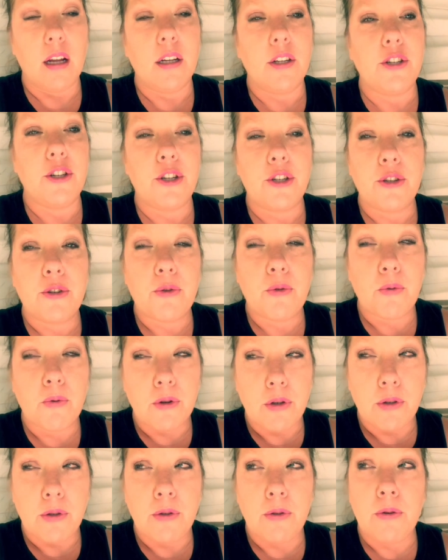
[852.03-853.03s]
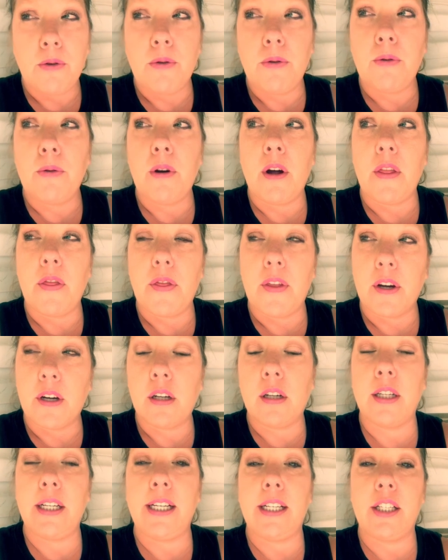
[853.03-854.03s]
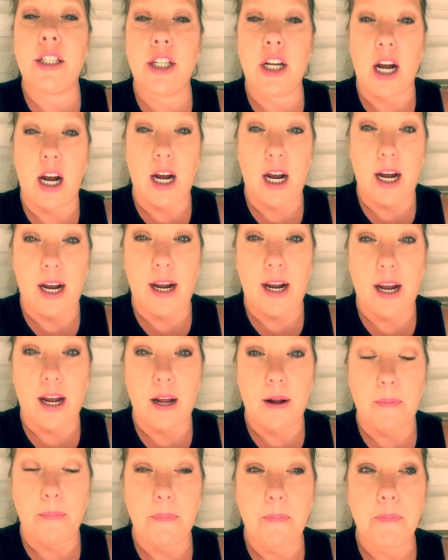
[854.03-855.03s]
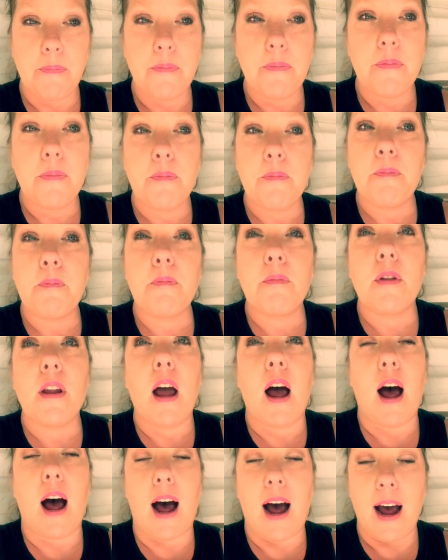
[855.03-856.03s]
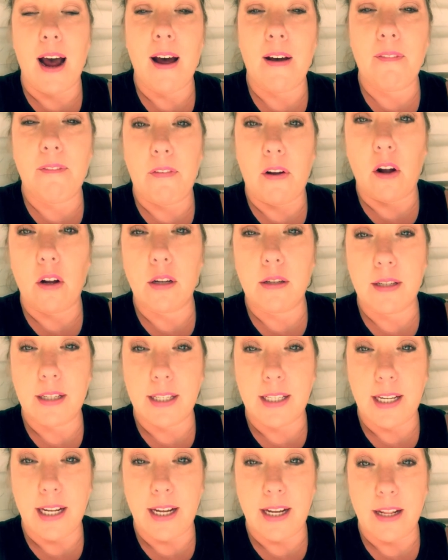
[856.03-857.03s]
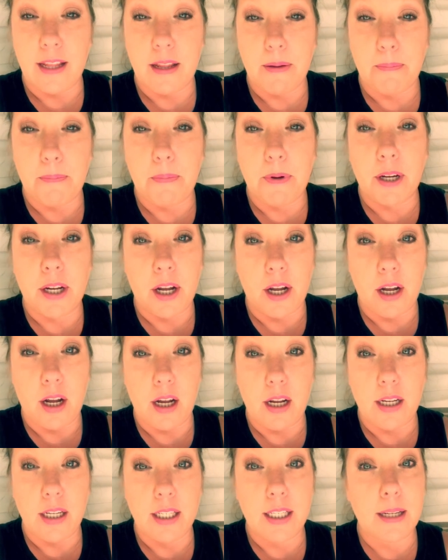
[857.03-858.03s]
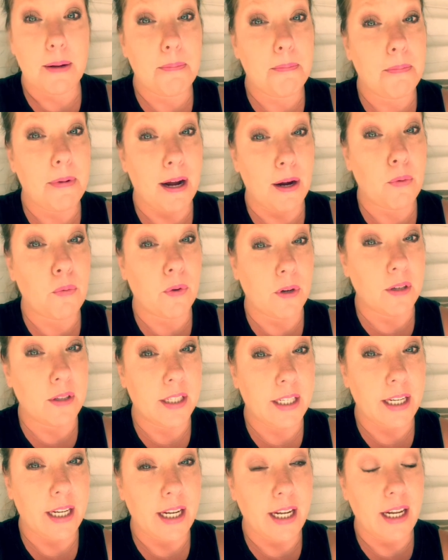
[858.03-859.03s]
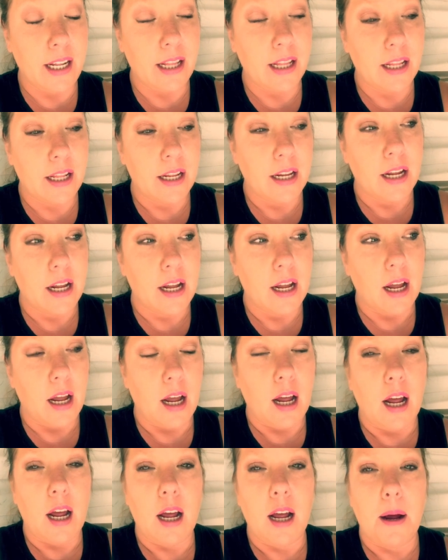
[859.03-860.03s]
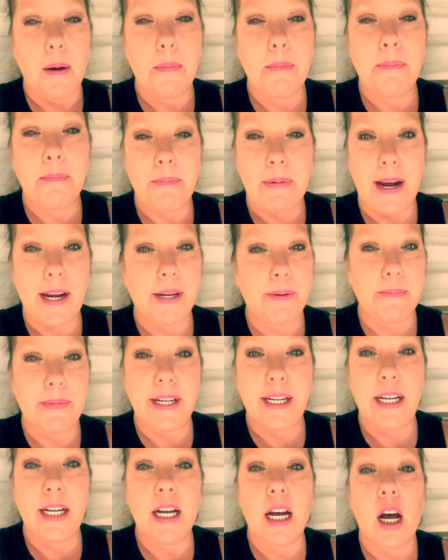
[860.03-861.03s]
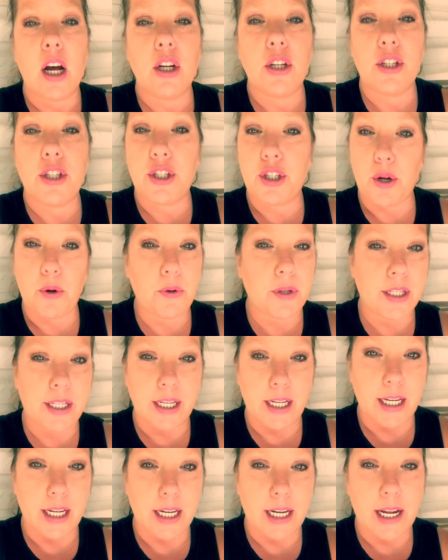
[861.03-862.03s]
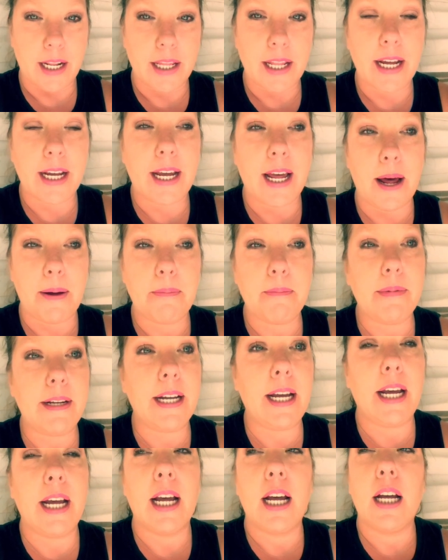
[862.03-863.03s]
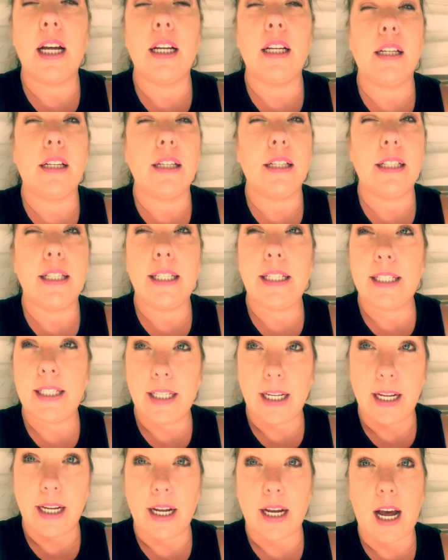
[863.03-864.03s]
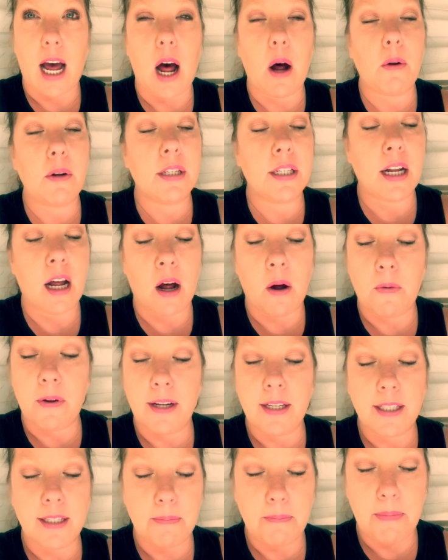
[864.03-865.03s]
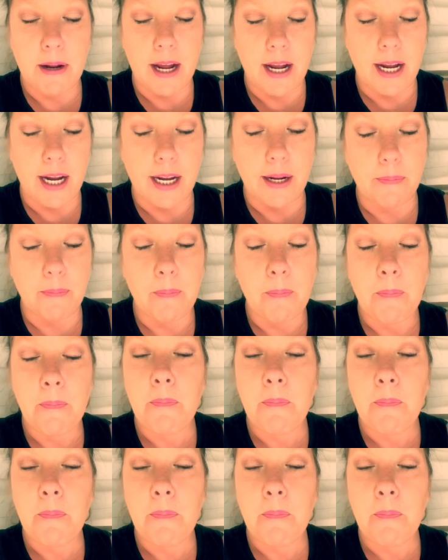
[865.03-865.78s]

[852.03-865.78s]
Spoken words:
Screw the cliche. I have false teeth because my real teeth made me so sick. They kept me sick. I was always in pain.